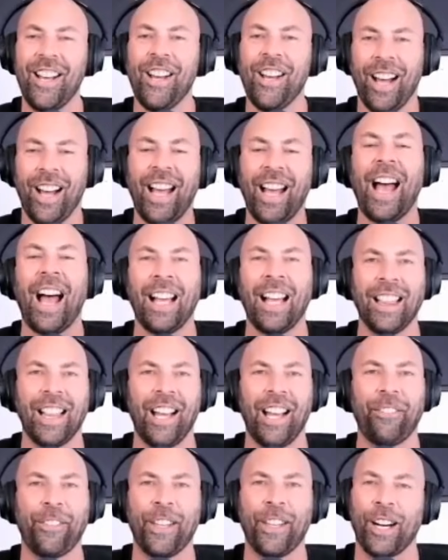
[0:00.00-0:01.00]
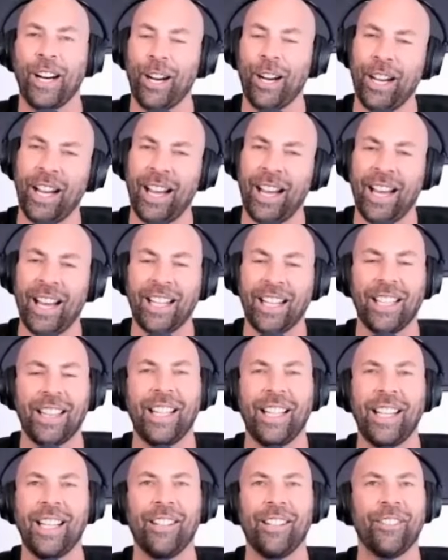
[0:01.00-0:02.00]
I left there. I had to
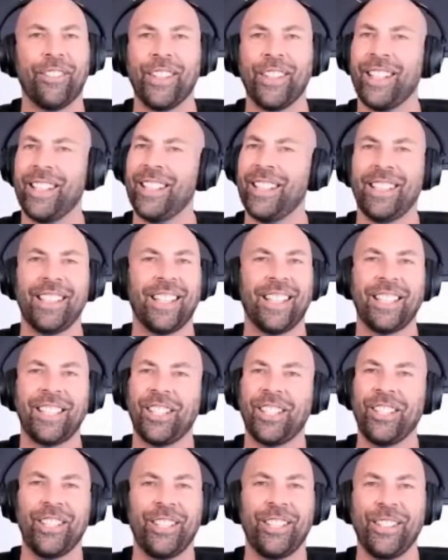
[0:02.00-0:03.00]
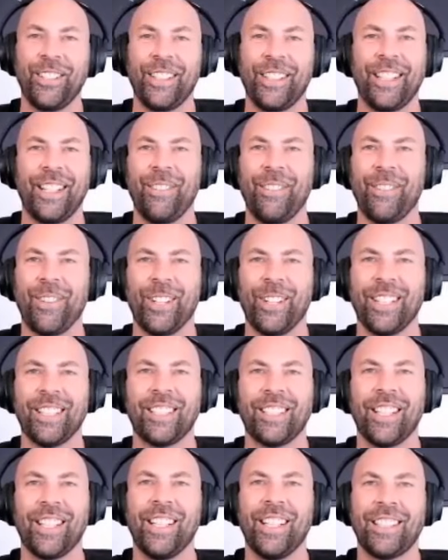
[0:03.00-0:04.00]
leave. I couldn't do it anymore.
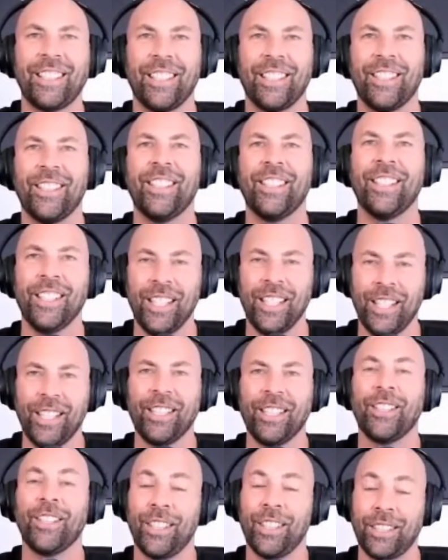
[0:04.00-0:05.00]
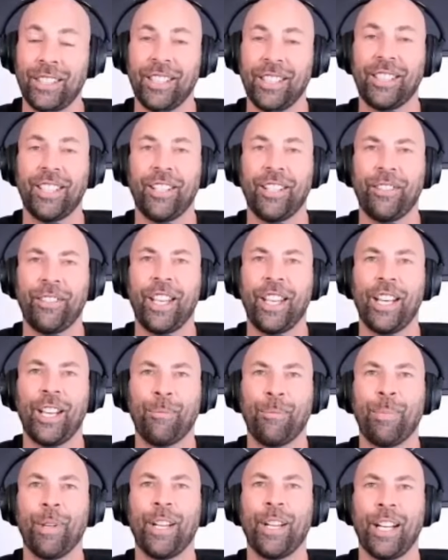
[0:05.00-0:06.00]
It's a tough
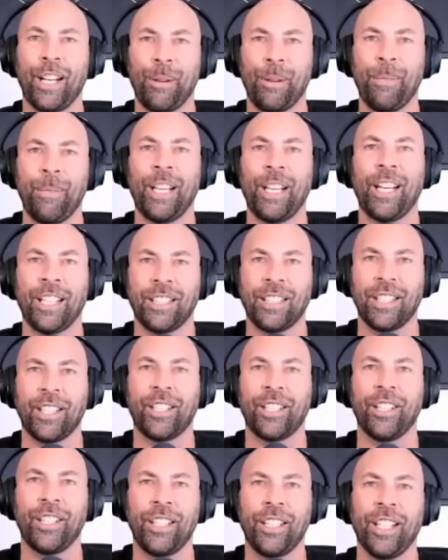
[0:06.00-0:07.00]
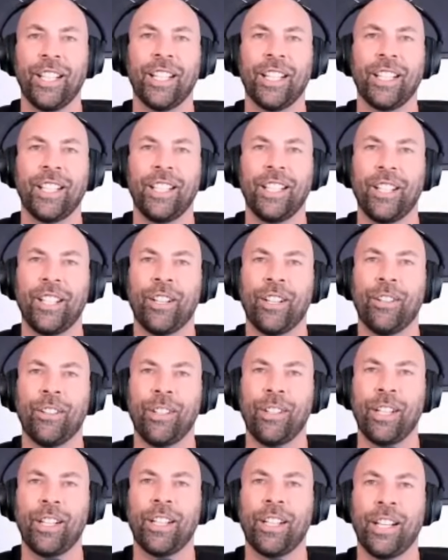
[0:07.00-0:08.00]
gig, but I mean, it's a good gig,
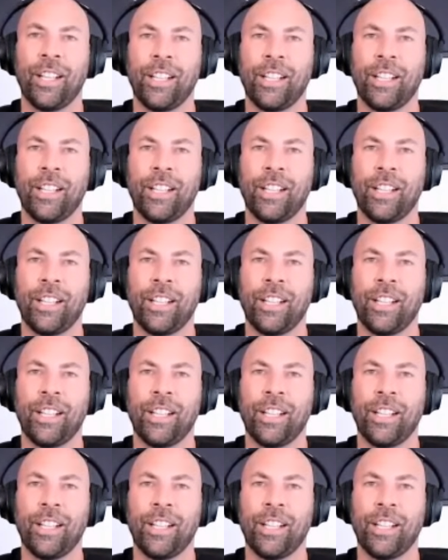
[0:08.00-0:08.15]
and it